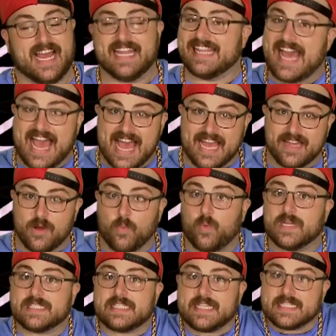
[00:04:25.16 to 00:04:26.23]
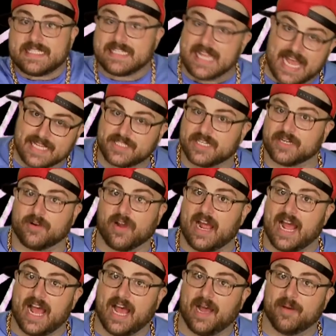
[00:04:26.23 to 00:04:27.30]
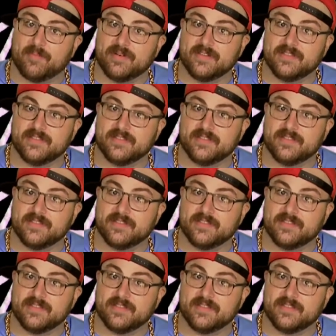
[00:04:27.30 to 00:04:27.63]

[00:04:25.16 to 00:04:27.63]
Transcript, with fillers: And that was the snatch and grab.